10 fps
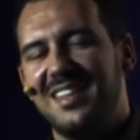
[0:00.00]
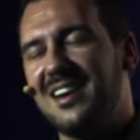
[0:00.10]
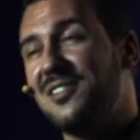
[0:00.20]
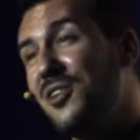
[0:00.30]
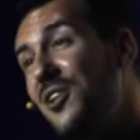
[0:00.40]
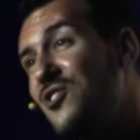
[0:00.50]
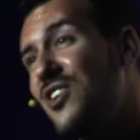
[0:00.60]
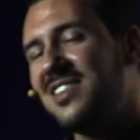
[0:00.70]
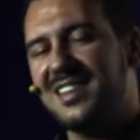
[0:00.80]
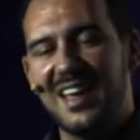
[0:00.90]
they are
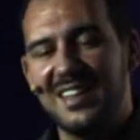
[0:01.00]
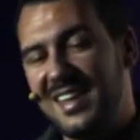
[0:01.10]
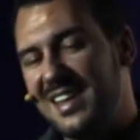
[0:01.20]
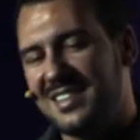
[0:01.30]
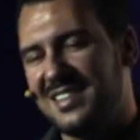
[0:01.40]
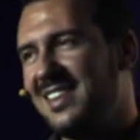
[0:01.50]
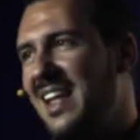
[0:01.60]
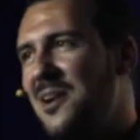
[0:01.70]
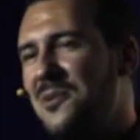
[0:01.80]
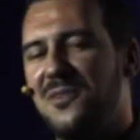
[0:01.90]
not just ideas
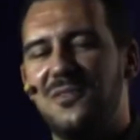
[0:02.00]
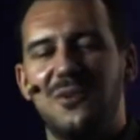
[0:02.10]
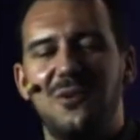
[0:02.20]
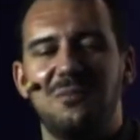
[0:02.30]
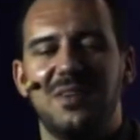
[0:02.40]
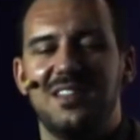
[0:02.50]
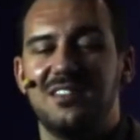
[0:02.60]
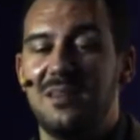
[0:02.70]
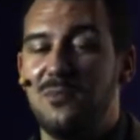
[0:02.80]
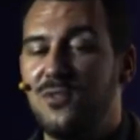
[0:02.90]
now from
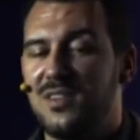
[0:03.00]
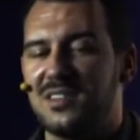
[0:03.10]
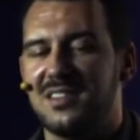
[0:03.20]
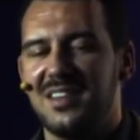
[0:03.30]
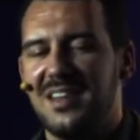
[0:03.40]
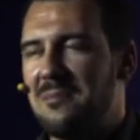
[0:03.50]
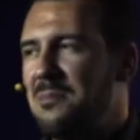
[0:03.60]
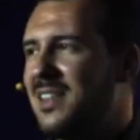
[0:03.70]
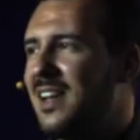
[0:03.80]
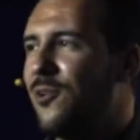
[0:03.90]
Disney movies,
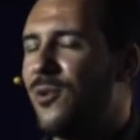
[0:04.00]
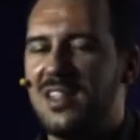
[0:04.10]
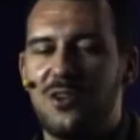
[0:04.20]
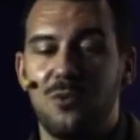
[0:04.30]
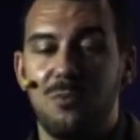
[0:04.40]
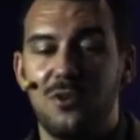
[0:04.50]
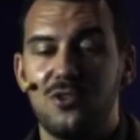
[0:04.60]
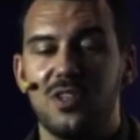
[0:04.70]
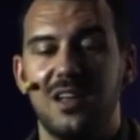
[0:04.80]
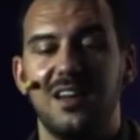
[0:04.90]
but they are already
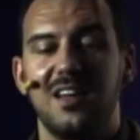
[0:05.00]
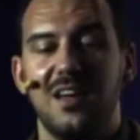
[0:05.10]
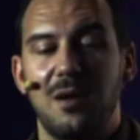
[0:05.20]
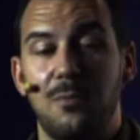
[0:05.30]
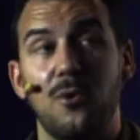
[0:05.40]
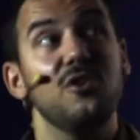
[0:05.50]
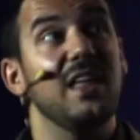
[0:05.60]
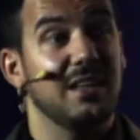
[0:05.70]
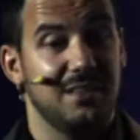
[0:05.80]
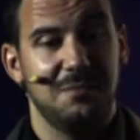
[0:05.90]
commercial
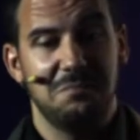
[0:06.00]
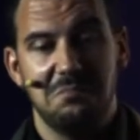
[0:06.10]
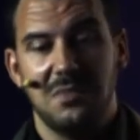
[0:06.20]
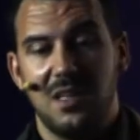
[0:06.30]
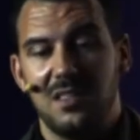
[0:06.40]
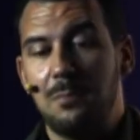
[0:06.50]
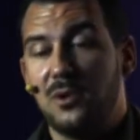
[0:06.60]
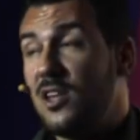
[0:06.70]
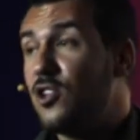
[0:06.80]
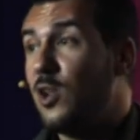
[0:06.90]
product
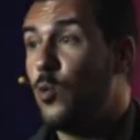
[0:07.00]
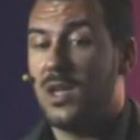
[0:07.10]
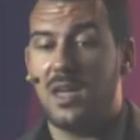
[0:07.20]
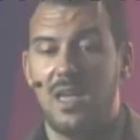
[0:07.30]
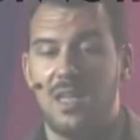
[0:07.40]
that potentially we